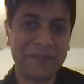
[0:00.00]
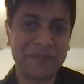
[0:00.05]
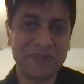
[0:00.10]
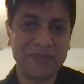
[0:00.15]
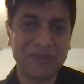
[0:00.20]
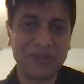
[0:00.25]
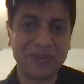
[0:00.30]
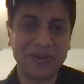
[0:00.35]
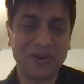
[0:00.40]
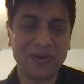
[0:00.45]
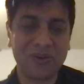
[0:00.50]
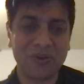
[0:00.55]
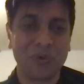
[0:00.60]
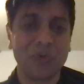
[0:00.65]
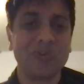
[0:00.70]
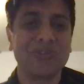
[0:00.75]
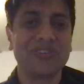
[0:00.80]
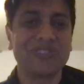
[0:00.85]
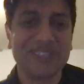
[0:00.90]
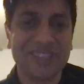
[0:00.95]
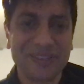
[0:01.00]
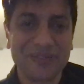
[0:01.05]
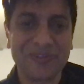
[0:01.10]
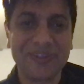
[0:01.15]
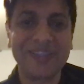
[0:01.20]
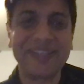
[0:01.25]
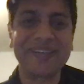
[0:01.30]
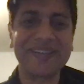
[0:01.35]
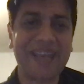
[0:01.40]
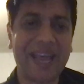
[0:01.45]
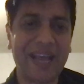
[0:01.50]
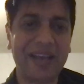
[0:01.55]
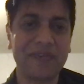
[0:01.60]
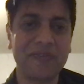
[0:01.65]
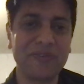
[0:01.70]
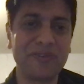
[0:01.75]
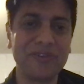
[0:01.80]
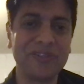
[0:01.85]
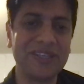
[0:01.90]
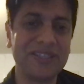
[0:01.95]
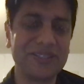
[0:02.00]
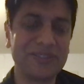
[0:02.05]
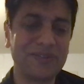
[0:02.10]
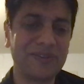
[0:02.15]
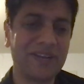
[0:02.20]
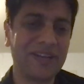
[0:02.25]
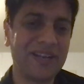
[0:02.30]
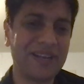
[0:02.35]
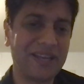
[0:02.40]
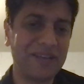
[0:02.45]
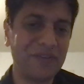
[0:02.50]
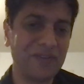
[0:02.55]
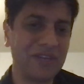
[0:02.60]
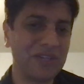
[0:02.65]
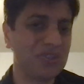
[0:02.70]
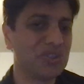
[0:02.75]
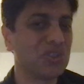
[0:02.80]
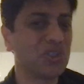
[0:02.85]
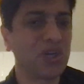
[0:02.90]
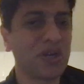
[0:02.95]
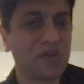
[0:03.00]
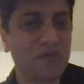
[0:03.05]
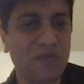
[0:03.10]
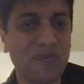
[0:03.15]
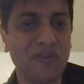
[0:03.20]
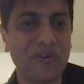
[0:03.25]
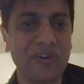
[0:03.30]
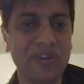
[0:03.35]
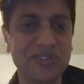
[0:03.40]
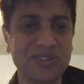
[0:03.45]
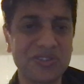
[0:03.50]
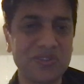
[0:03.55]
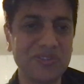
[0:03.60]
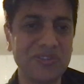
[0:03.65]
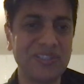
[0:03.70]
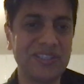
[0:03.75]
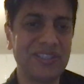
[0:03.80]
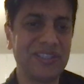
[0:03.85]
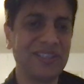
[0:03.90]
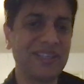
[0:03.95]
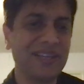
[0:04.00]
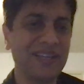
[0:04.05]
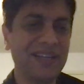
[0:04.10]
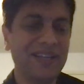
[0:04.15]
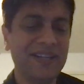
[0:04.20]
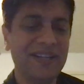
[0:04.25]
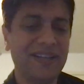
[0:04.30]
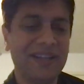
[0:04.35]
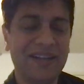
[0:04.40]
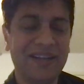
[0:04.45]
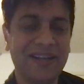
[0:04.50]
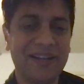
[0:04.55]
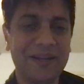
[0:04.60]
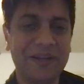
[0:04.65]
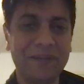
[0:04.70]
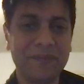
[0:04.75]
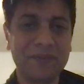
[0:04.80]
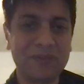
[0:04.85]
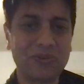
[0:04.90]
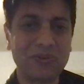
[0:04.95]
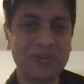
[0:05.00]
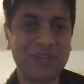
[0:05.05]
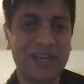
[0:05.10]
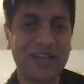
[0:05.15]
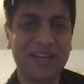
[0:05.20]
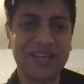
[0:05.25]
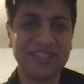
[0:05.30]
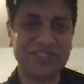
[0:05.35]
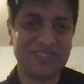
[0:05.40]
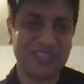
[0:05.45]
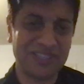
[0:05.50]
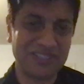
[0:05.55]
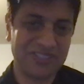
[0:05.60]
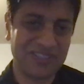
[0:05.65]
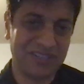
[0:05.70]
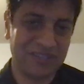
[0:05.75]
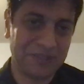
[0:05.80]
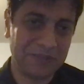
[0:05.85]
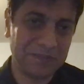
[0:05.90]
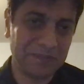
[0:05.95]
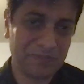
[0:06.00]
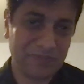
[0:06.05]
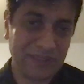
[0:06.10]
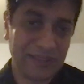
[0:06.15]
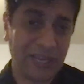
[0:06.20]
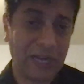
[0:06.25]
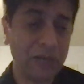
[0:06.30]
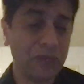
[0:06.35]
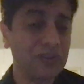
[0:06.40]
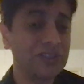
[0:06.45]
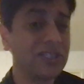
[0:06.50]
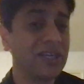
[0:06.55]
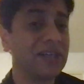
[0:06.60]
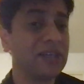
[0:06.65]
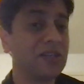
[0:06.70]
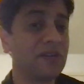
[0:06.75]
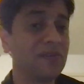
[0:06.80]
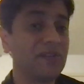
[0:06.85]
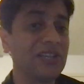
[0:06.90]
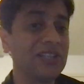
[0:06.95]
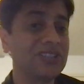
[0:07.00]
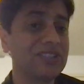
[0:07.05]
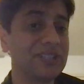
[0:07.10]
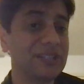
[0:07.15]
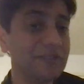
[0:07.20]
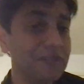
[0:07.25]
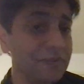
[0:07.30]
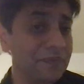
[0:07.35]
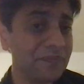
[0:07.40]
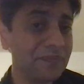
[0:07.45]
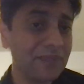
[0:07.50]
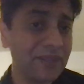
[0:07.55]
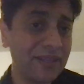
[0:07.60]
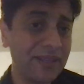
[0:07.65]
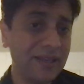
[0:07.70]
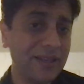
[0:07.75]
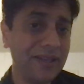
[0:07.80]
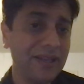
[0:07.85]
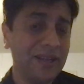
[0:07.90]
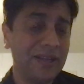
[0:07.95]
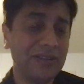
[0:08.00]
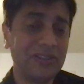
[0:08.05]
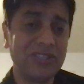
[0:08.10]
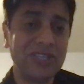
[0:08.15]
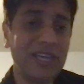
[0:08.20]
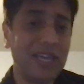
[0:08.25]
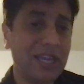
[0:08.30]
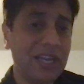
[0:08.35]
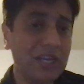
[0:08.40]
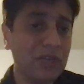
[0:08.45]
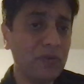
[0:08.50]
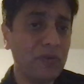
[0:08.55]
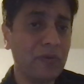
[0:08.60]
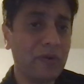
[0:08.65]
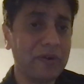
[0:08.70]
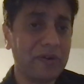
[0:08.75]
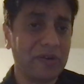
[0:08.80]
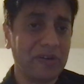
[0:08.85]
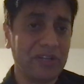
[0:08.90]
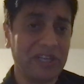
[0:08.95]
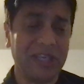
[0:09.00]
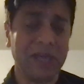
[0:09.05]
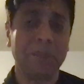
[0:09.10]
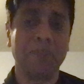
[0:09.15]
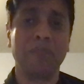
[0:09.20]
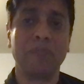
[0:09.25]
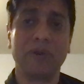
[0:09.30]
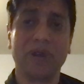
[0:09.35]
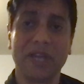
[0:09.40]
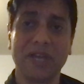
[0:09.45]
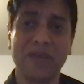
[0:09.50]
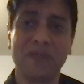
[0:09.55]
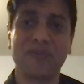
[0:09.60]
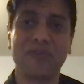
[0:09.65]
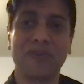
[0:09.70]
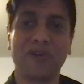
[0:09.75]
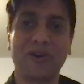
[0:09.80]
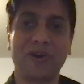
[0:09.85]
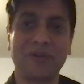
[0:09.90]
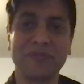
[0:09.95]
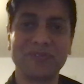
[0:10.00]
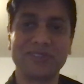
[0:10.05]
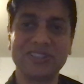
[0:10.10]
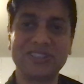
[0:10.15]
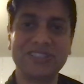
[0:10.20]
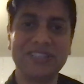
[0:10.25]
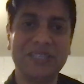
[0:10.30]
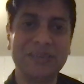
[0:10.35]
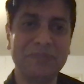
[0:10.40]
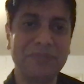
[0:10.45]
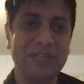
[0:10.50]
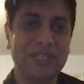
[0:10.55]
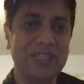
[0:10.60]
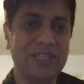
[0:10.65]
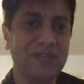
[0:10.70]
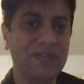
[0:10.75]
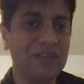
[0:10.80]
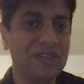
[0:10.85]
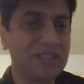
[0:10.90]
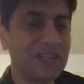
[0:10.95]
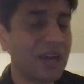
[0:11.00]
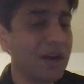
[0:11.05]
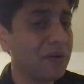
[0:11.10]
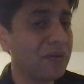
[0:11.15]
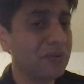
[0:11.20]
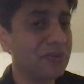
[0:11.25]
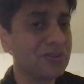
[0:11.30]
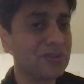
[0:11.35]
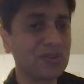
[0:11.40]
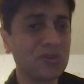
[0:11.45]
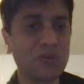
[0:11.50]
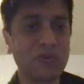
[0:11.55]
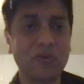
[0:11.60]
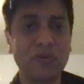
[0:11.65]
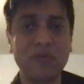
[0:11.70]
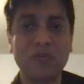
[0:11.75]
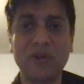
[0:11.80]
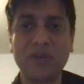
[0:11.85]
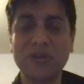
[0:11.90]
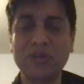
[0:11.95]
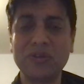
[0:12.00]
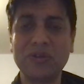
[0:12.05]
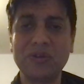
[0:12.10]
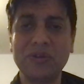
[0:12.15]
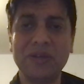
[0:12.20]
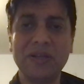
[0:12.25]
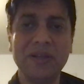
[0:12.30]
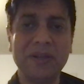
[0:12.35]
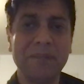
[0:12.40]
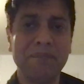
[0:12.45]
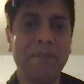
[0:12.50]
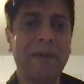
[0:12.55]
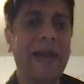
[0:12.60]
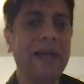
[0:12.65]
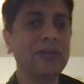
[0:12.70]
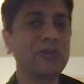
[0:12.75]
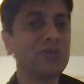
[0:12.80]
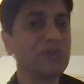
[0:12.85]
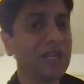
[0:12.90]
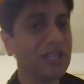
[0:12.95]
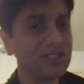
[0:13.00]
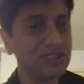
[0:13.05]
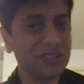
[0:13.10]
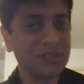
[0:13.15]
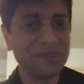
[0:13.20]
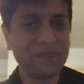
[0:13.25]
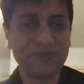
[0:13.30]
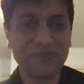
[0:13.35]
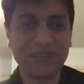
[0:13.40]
your own rhythm in that cacophony as well, and we enjoyed Florence to the highest extent. That was the end of day seven. Day eight, we wanted to take a break from seeing medieval towns, so we went back to nature.